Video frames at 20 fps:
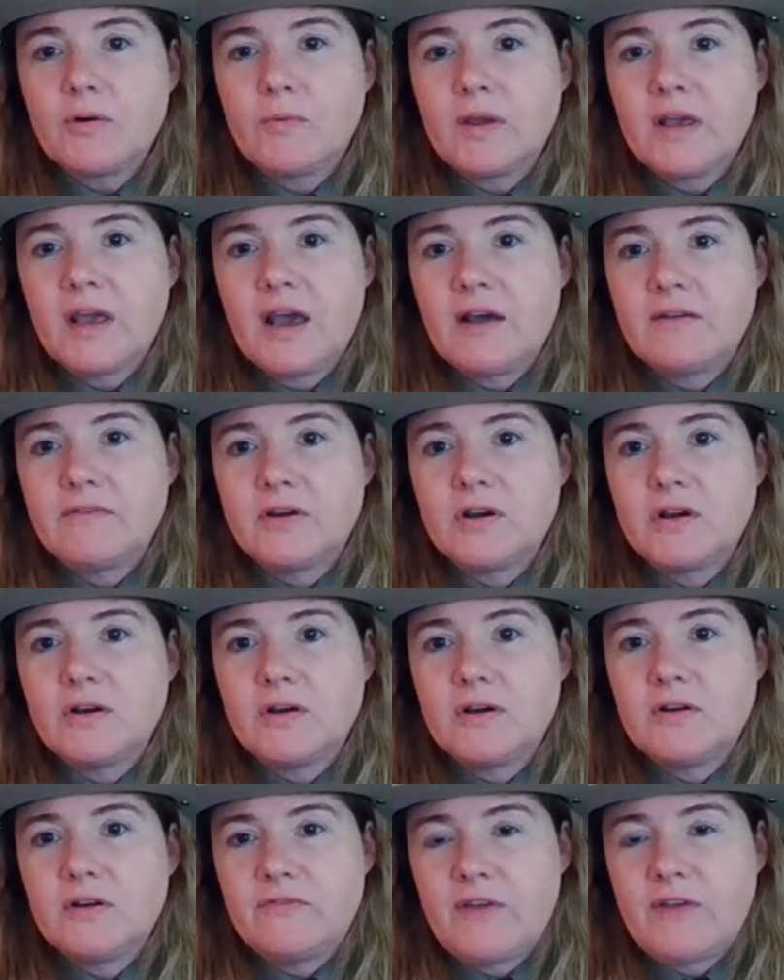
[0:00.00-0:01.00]
We have
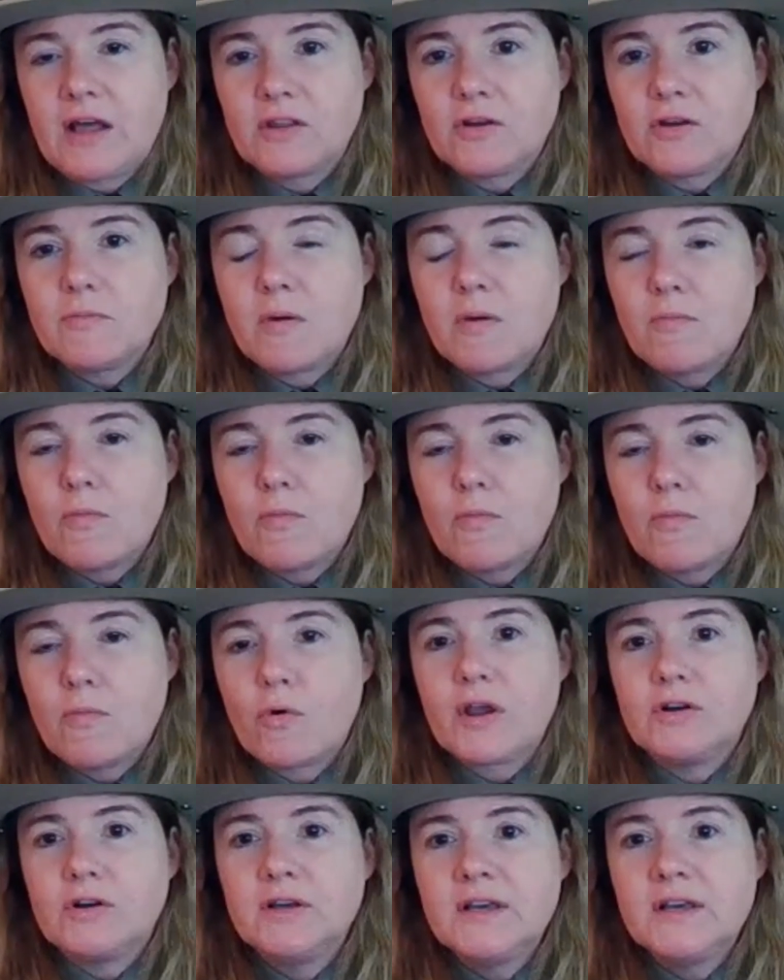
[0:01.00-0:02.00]
a Valor Memorial